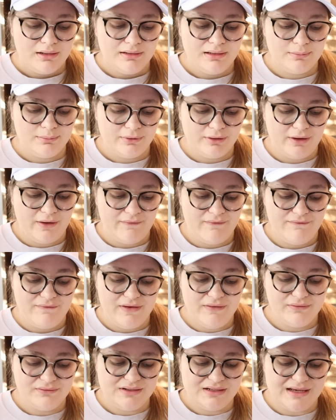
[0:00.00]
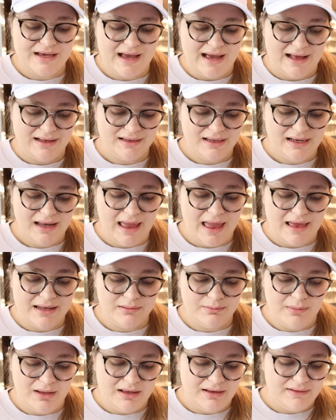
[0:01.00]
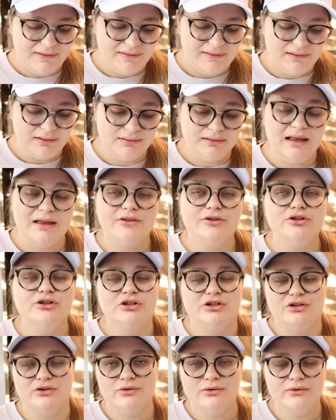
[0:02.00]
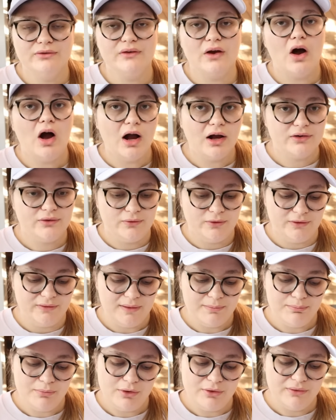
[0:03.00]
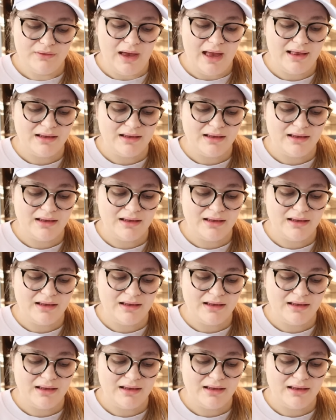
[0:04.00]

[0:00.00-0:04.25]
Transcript: Number 50, Allen Edmonds, leather shoes, Oxfords, and boots.